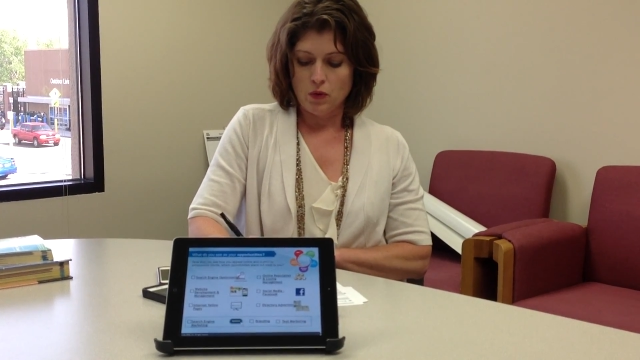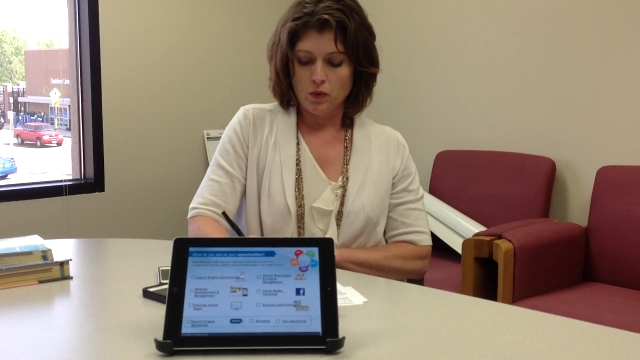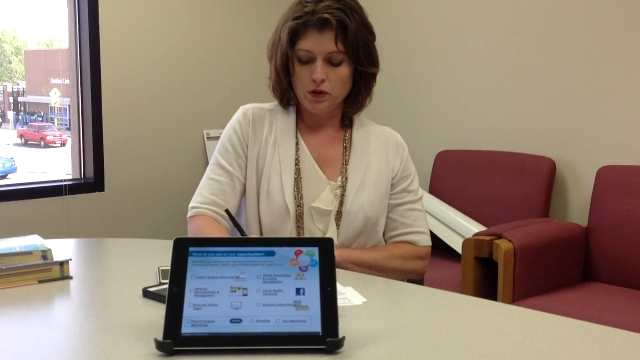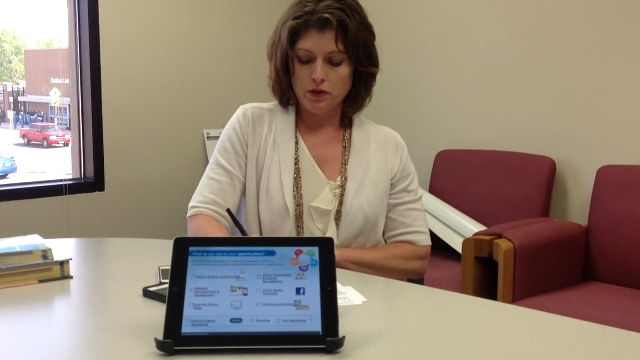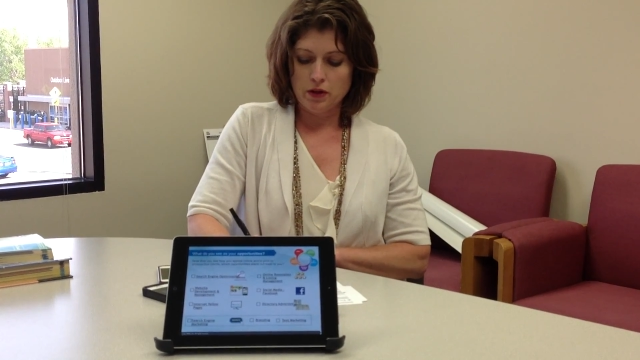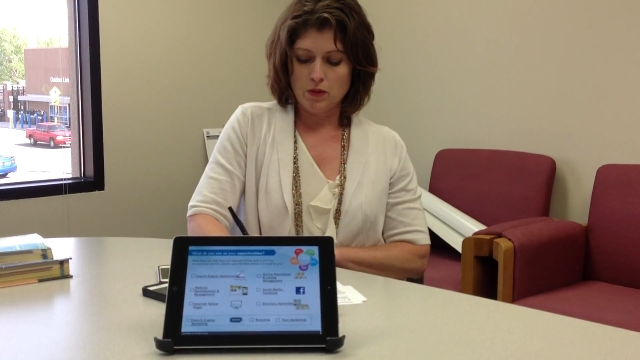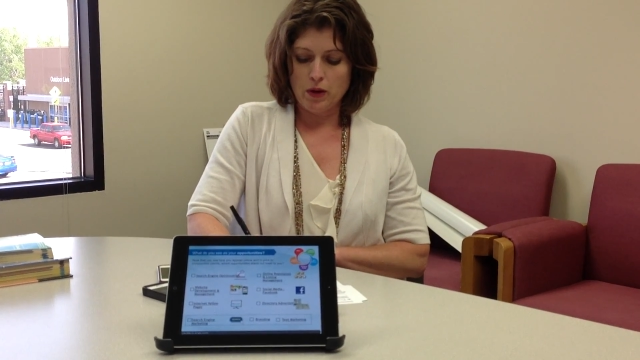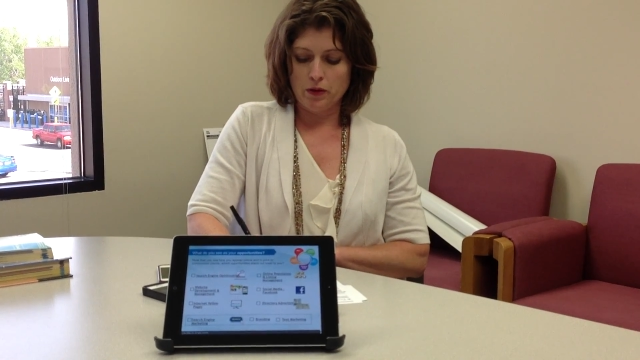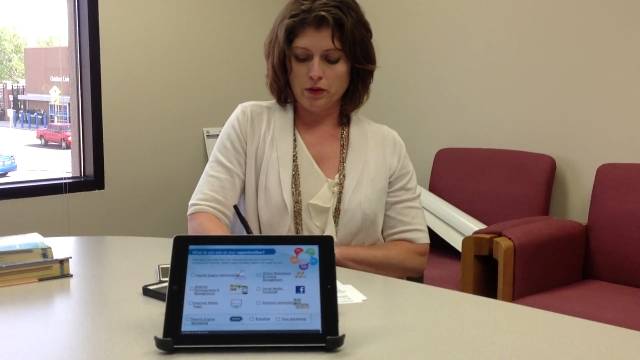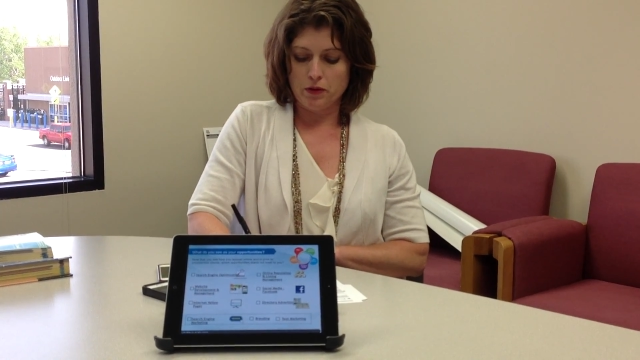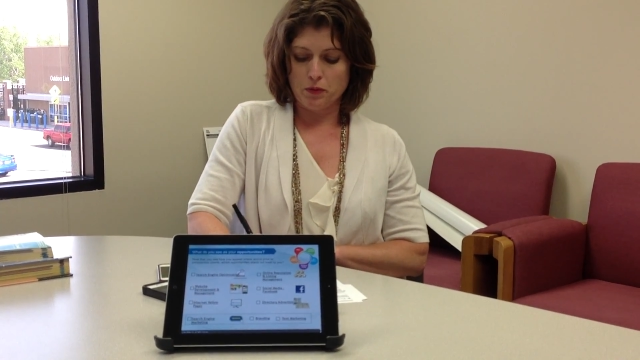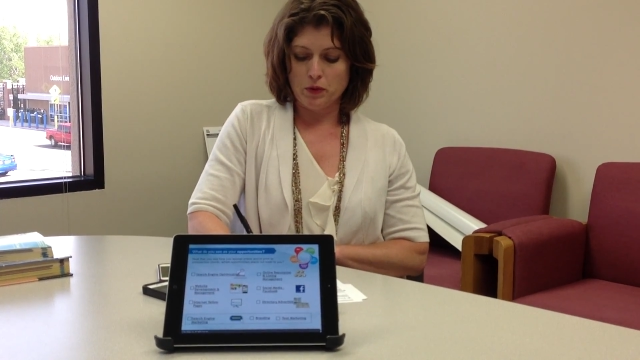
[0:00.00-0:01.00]
When you think about
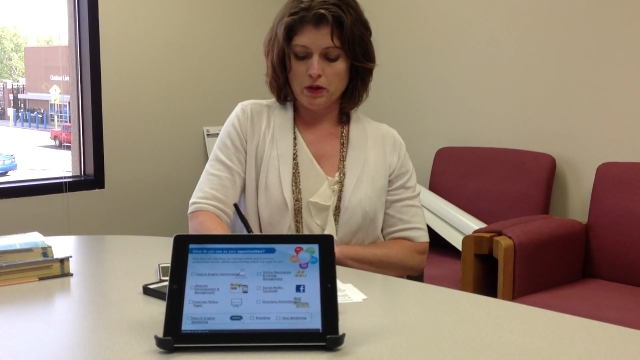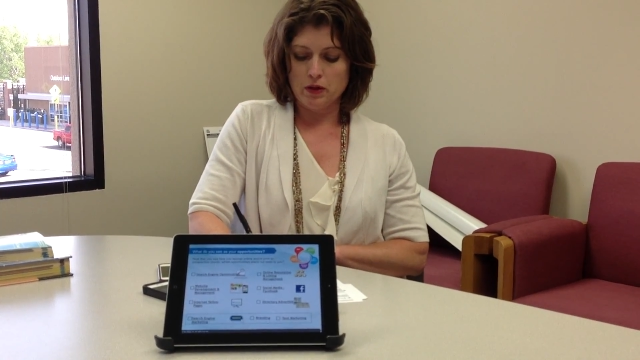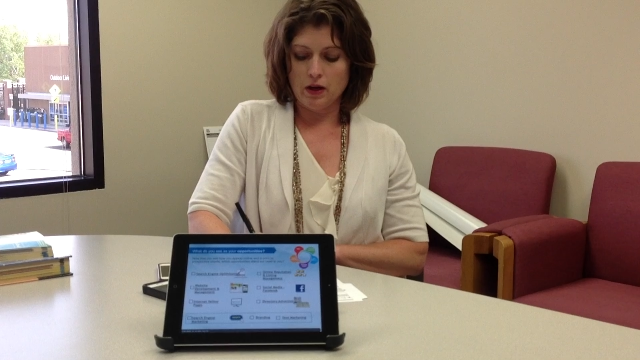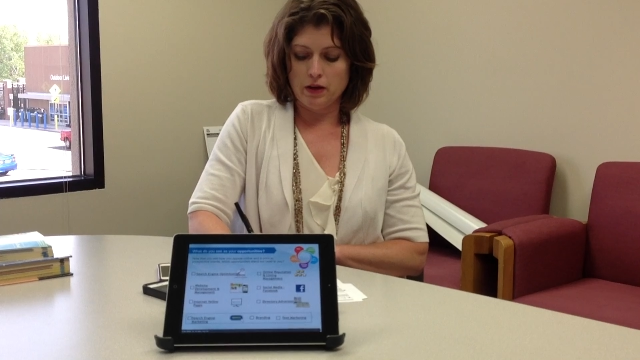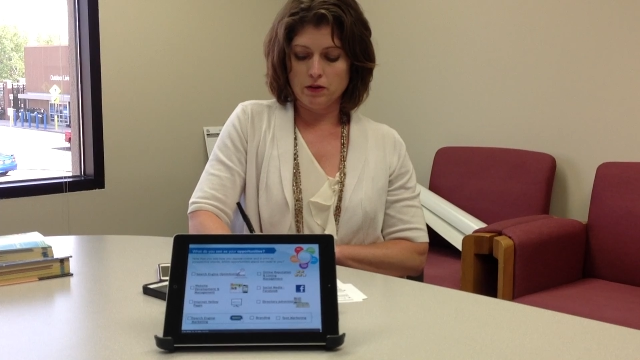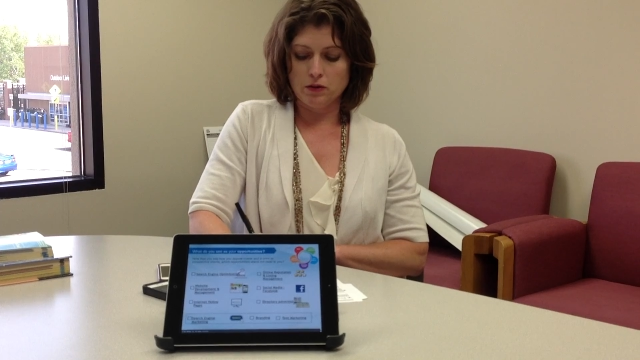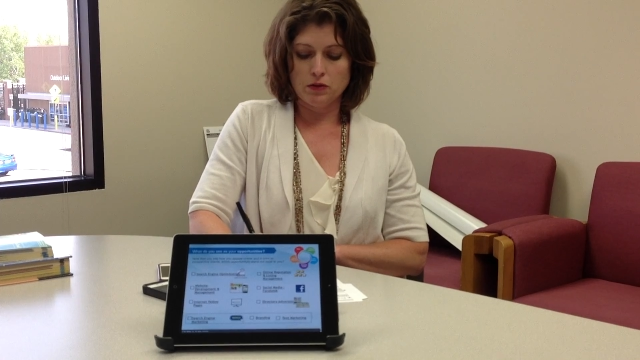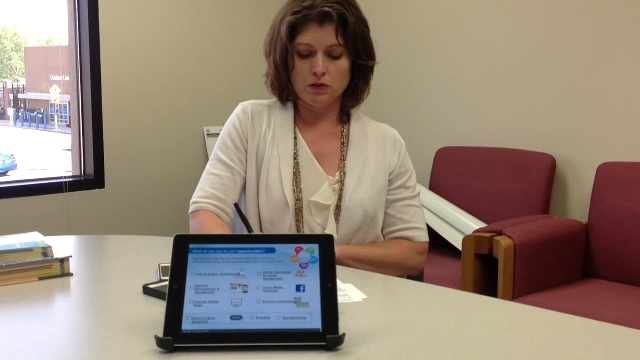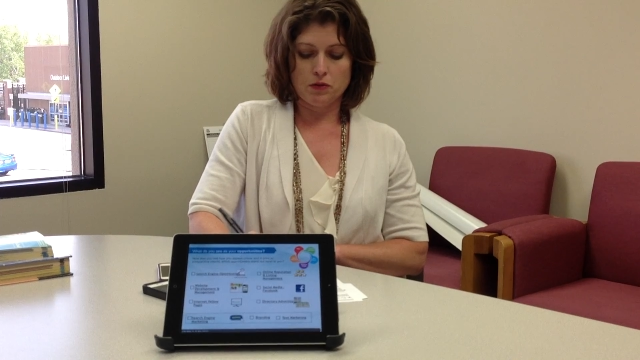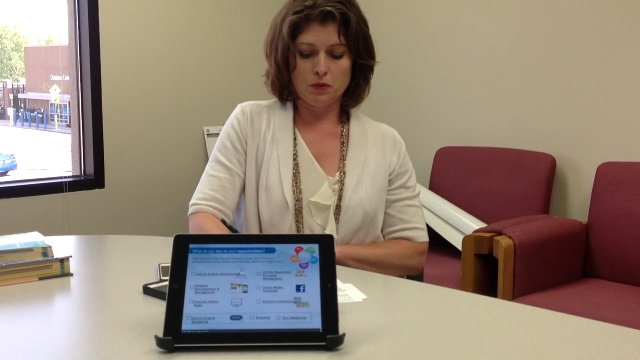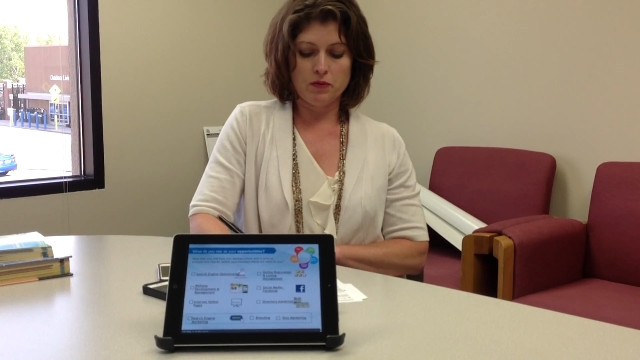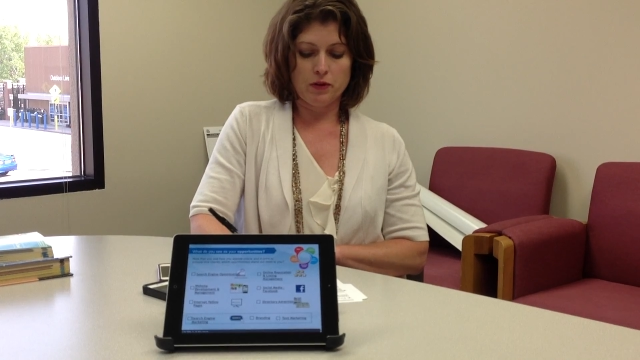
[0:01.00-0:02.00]
the three, I know you do
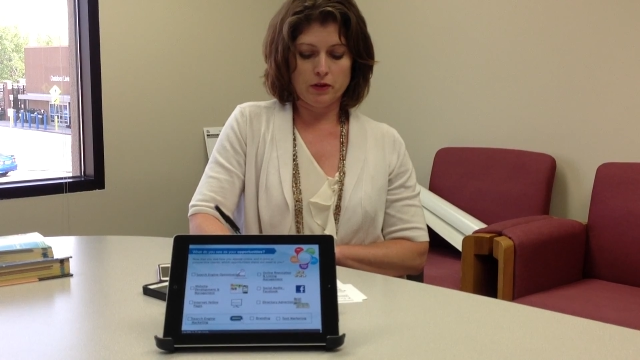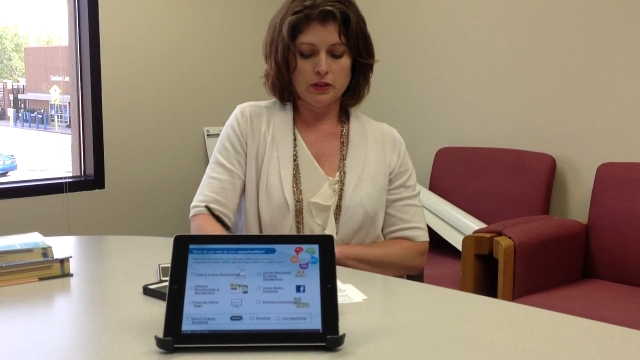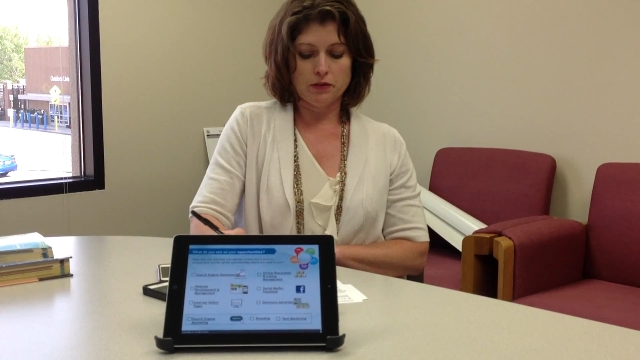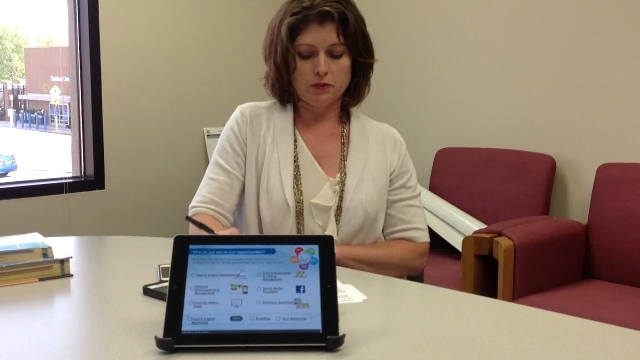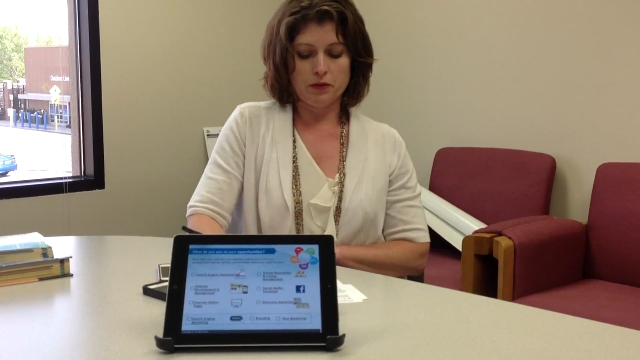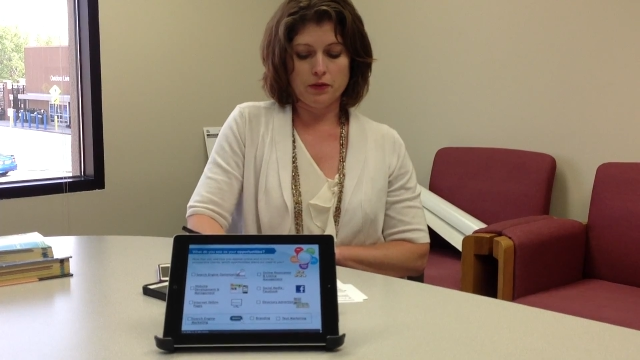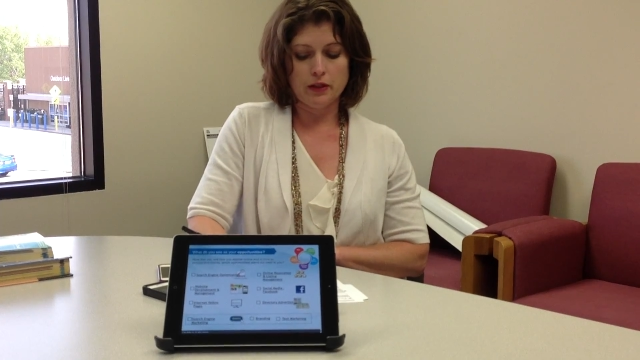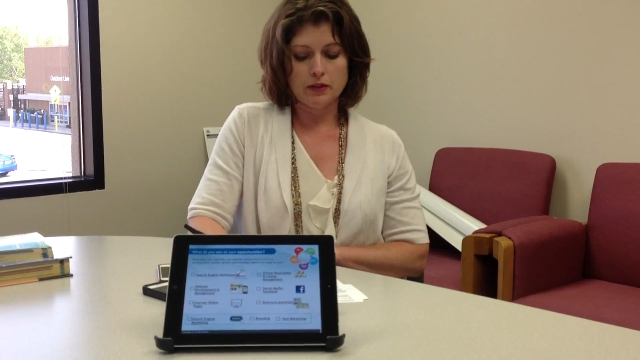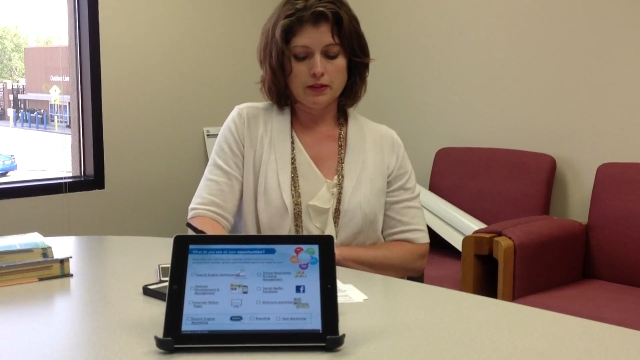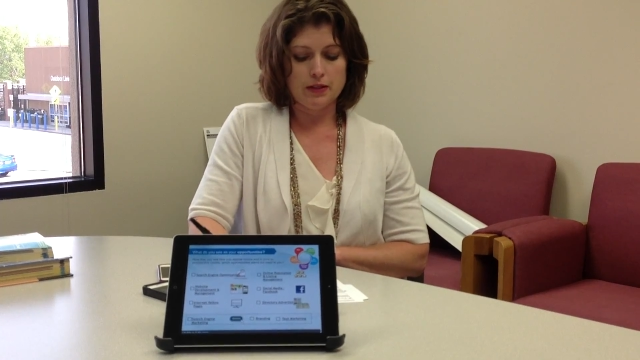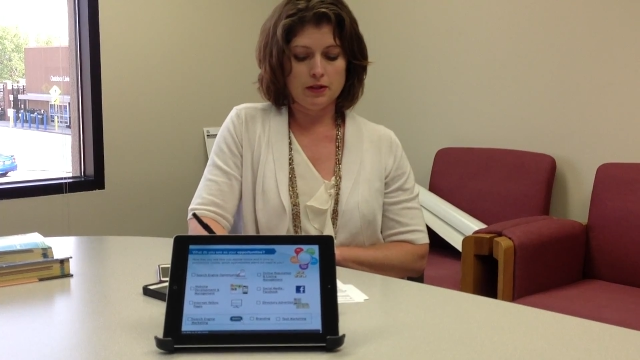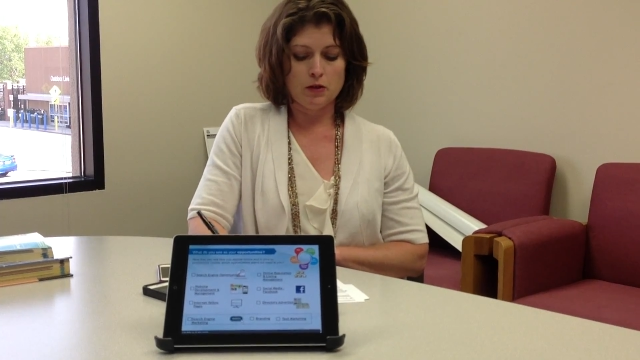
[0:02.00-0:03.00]
three very different
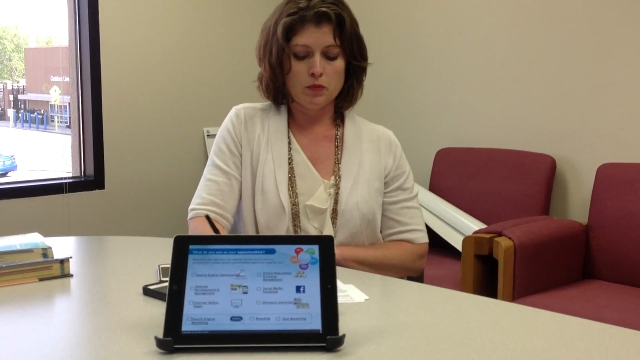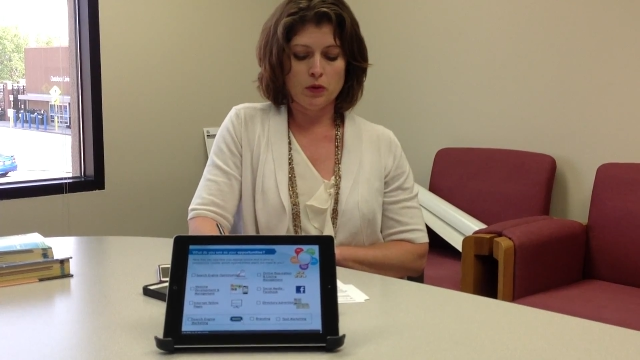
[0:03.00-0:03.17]
things here,